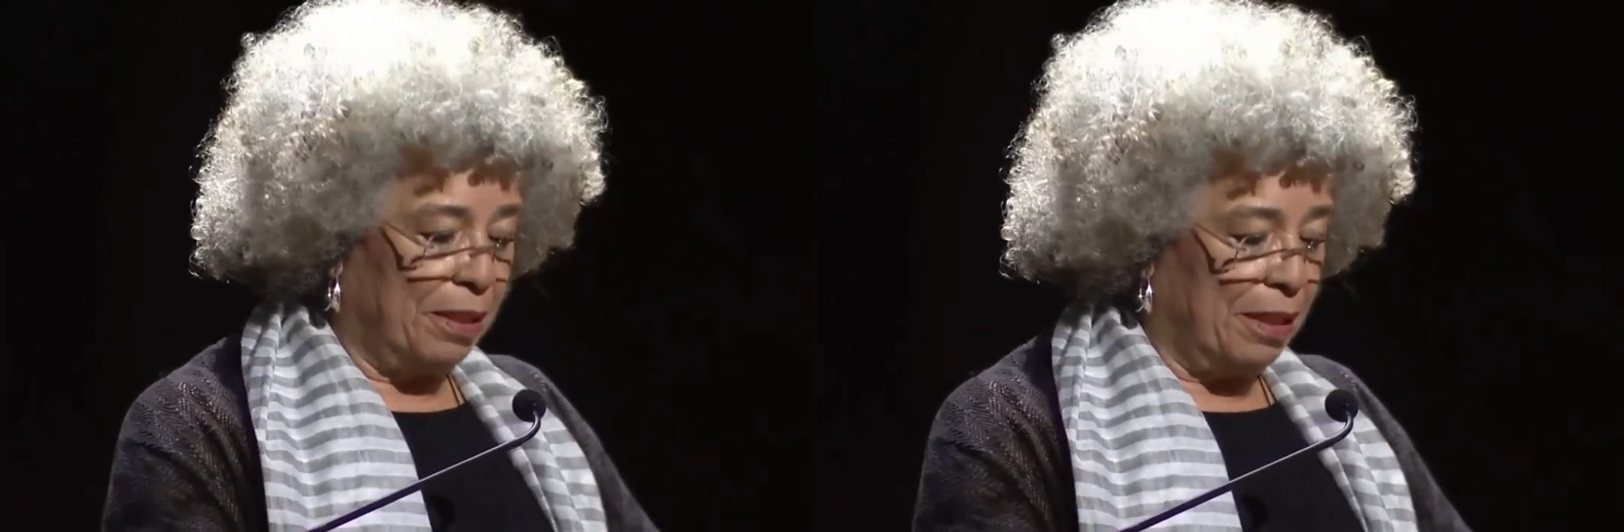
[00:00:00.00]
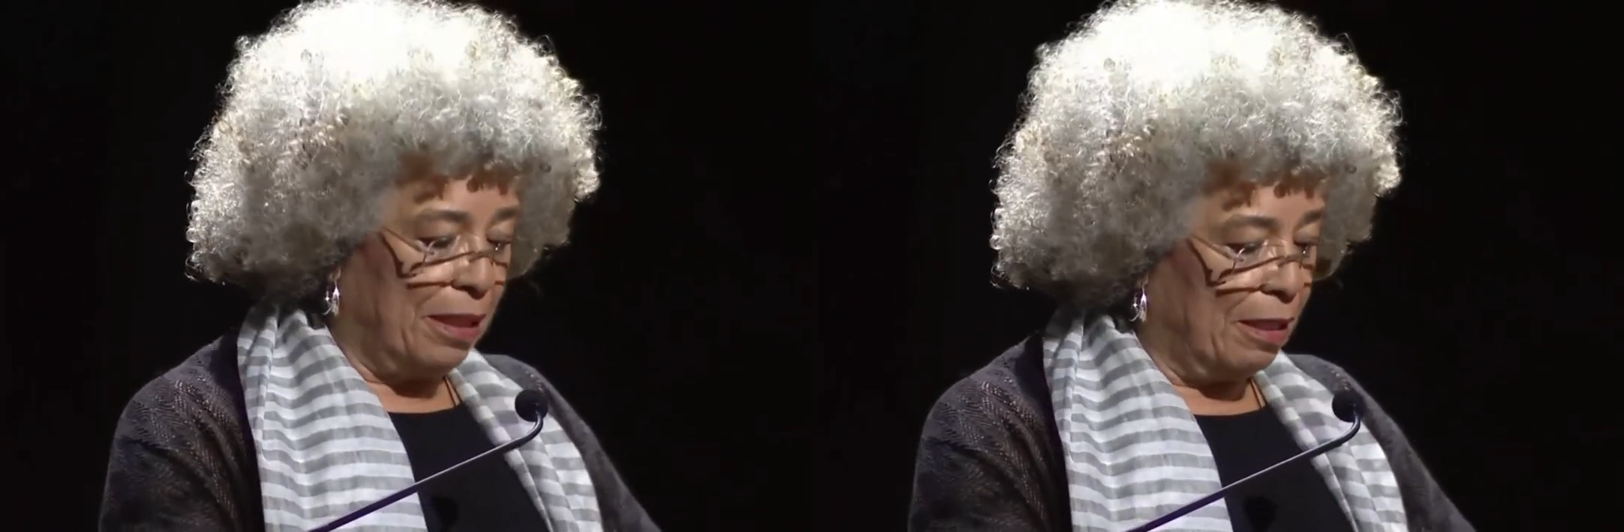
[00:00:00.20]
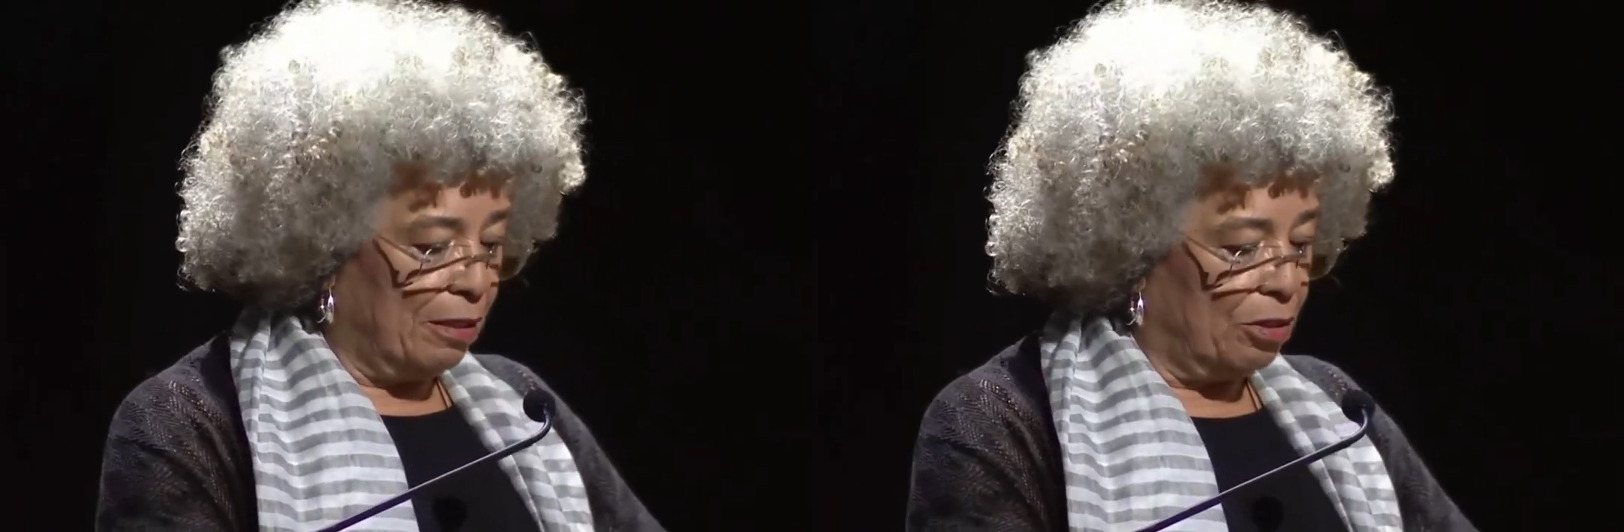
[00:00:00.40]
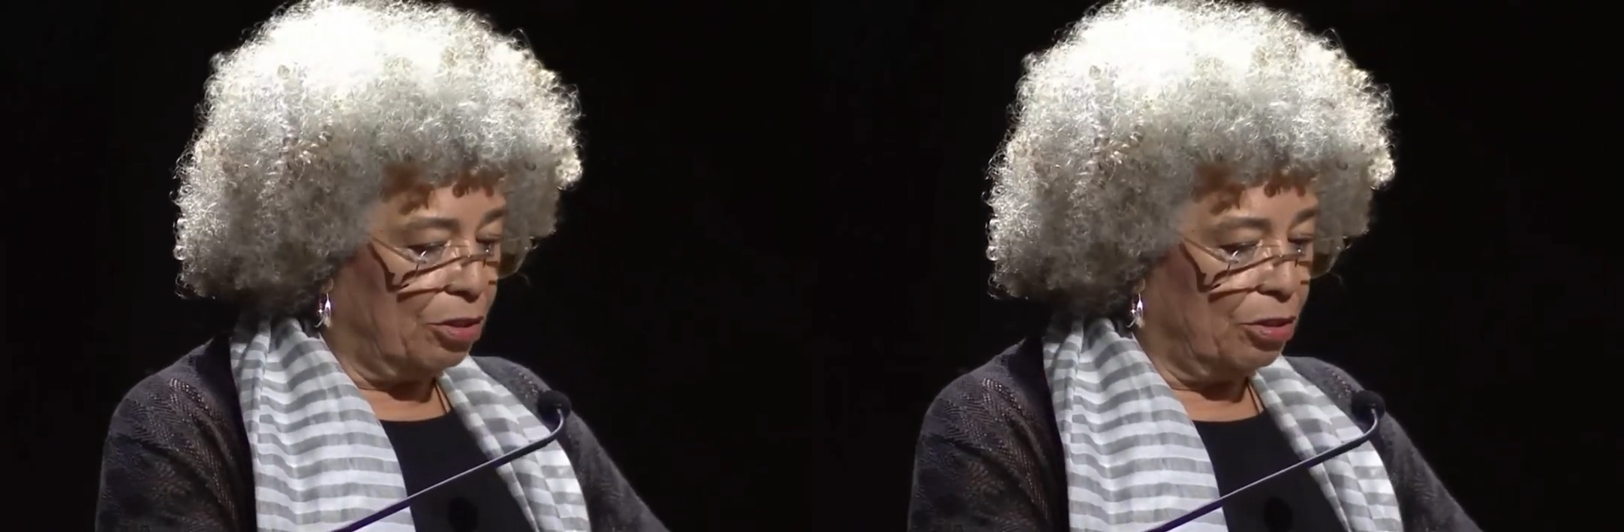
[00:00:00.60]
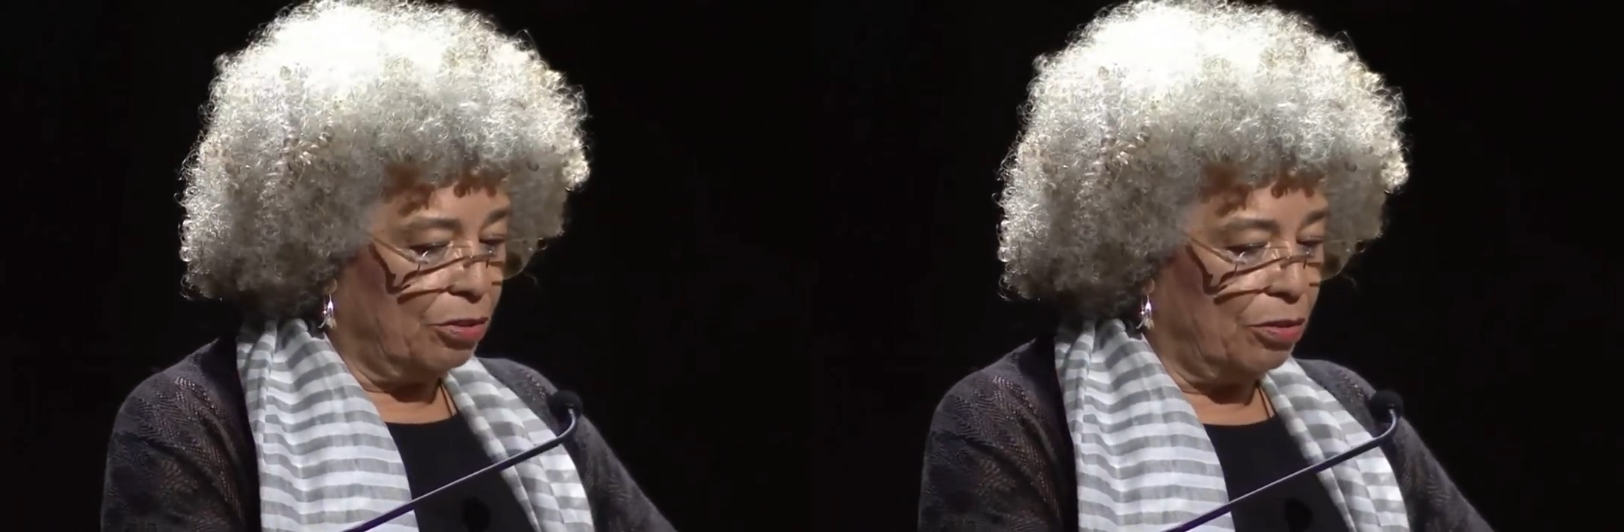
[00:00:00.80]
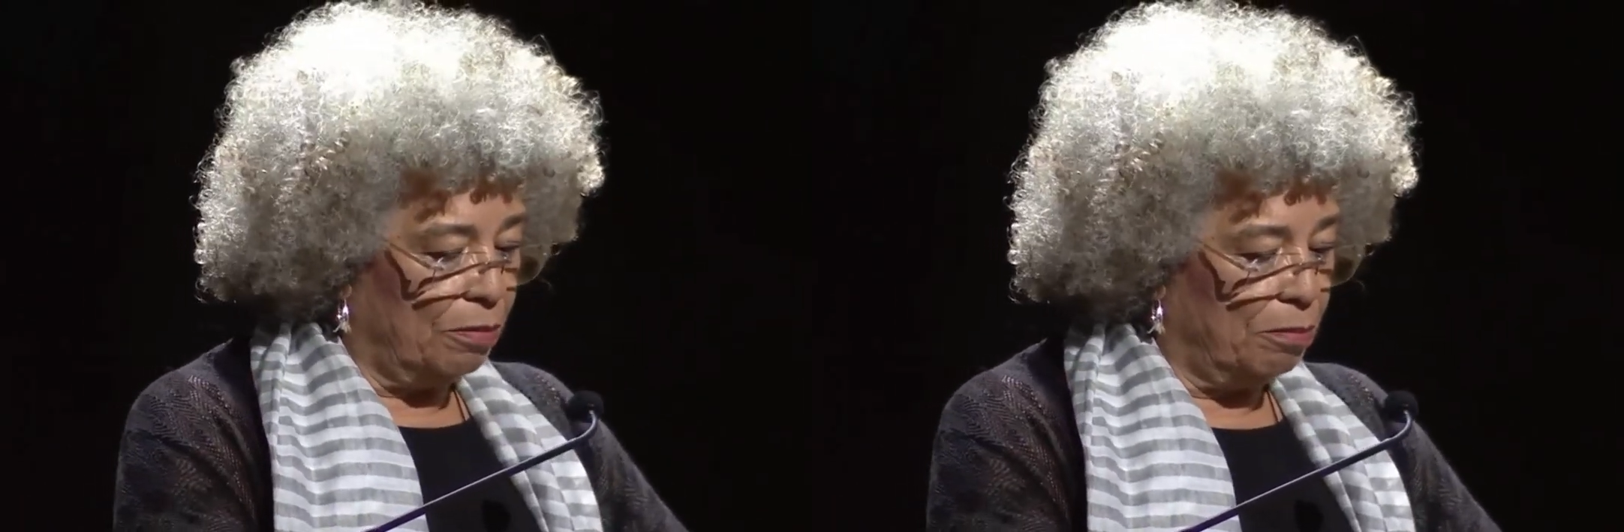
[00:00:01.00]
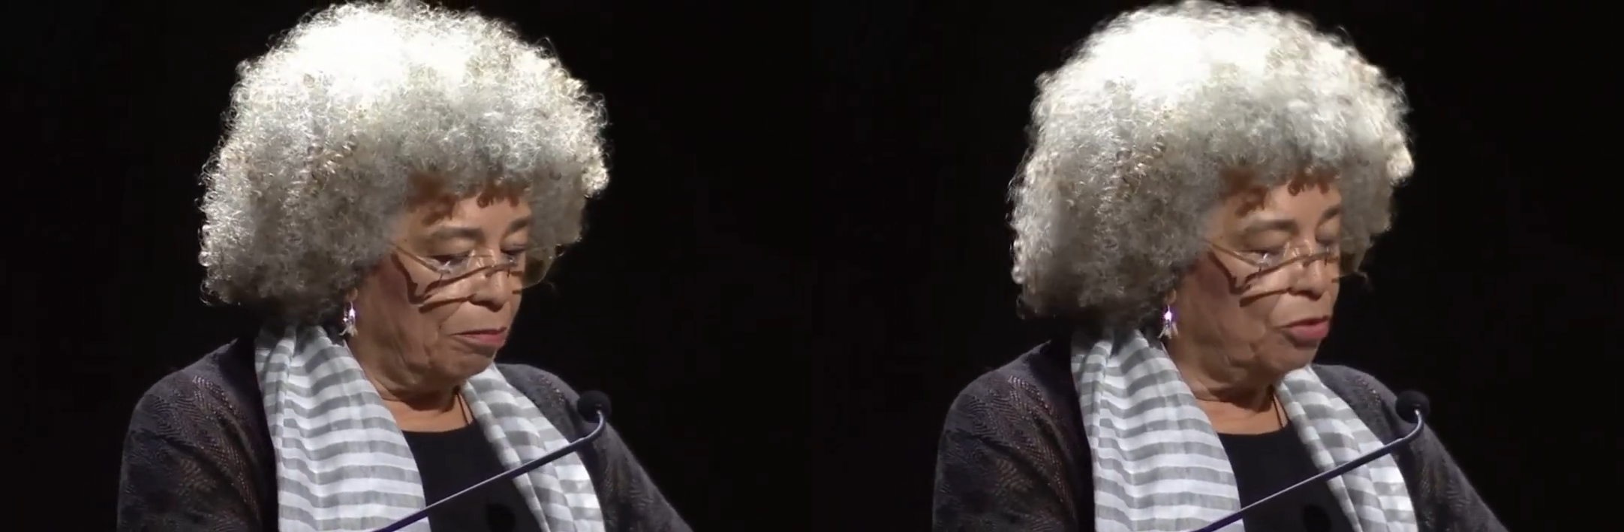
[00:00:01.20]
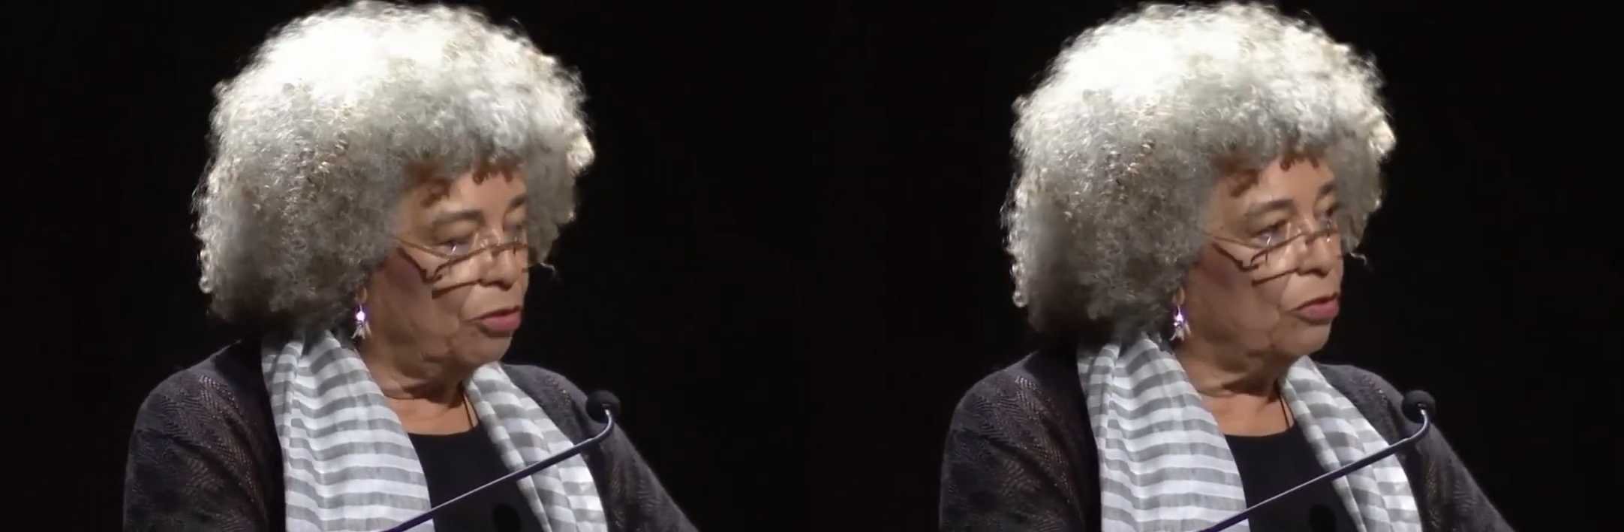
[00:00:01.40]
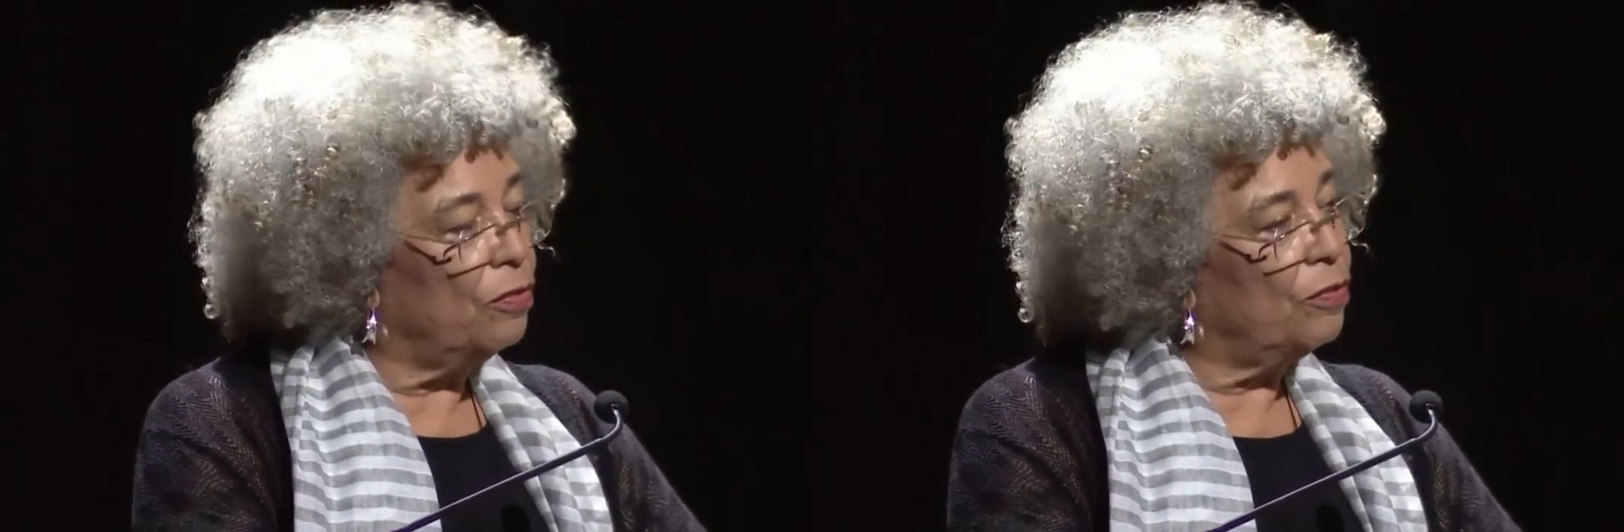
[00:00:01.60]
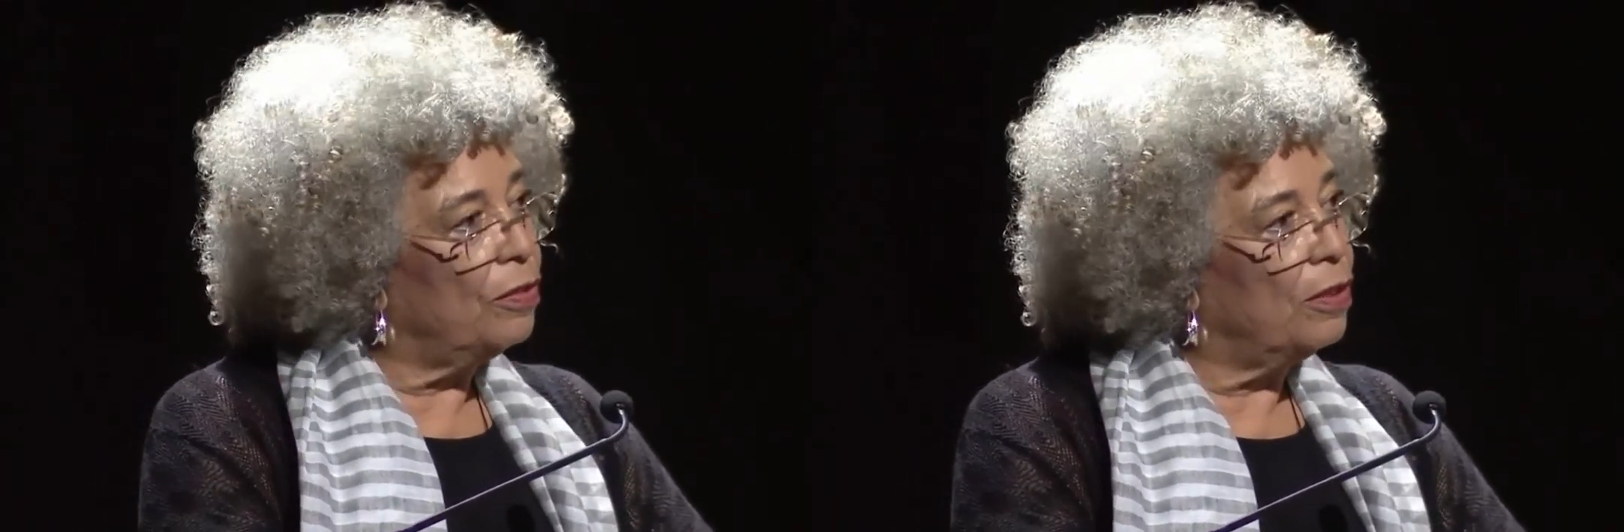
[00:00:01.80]
begin to
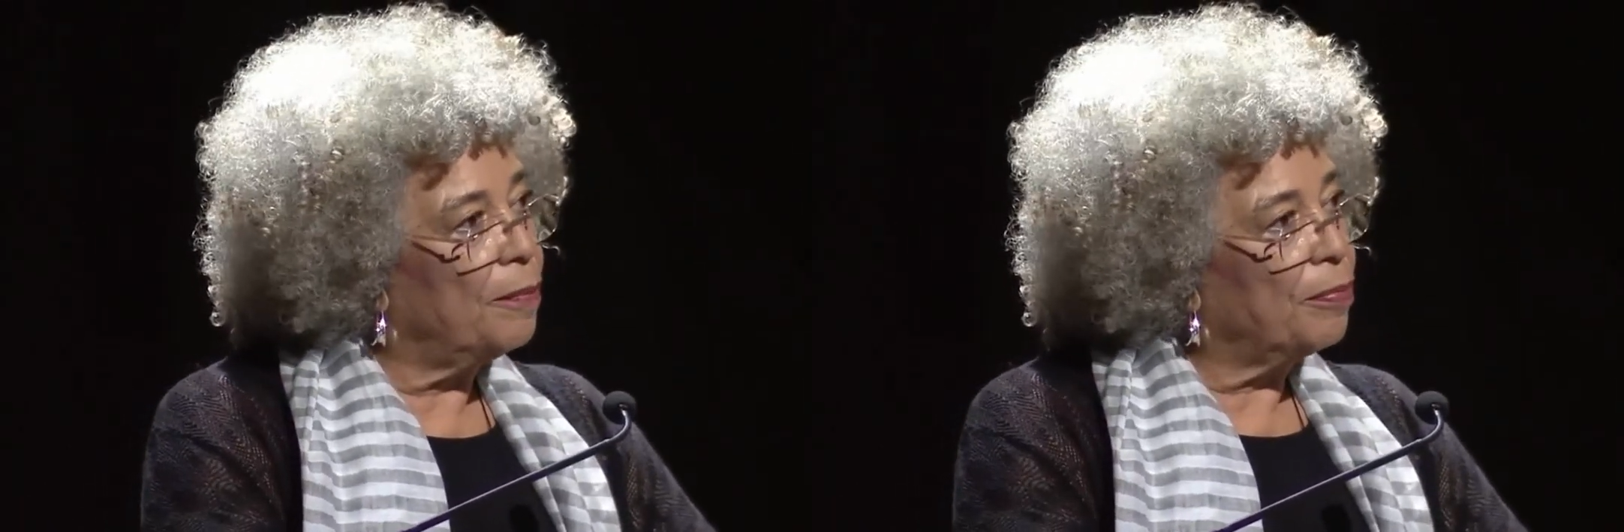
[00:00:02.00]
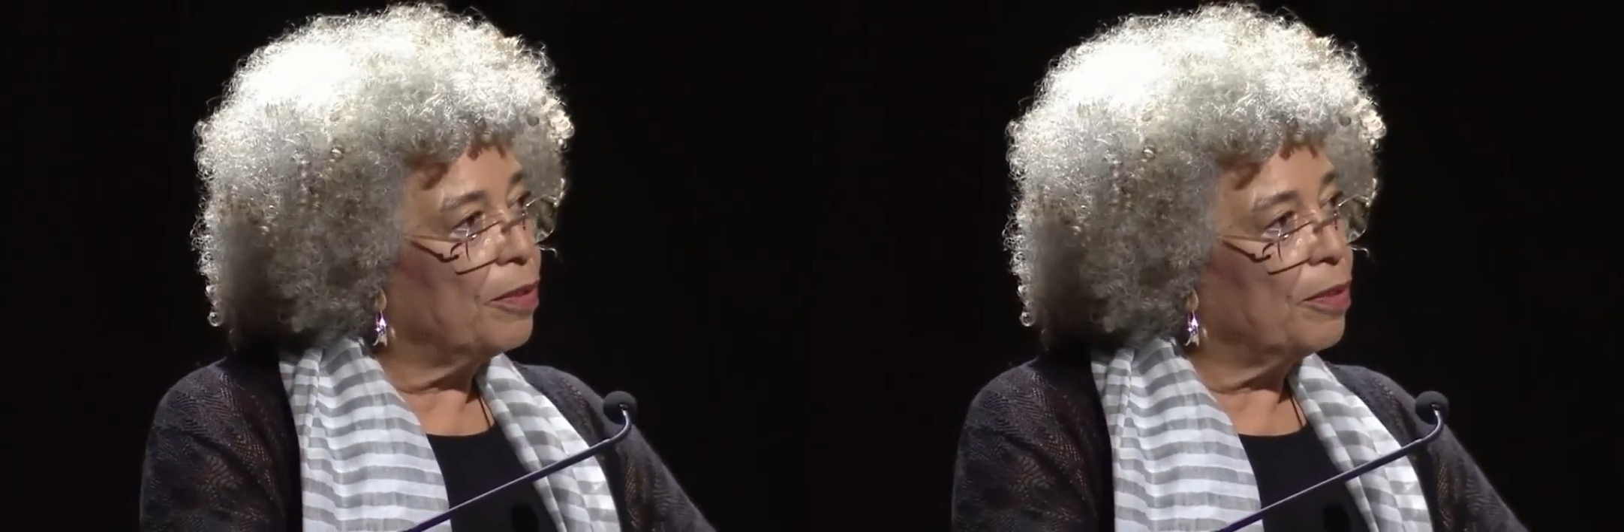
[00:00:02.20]
move